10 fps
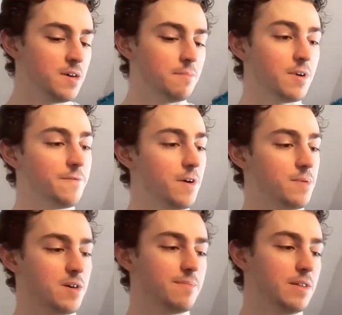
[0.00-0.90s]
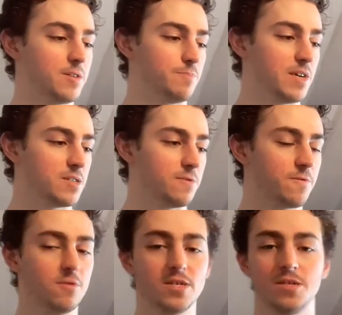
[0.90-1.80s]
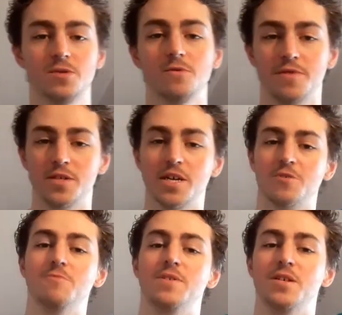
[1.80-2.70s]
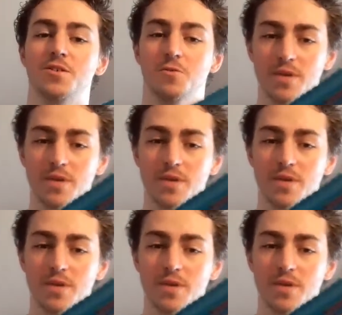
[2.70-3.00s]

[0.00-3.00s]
My favourite thing about this blaster, of course, is all of the tactical potential.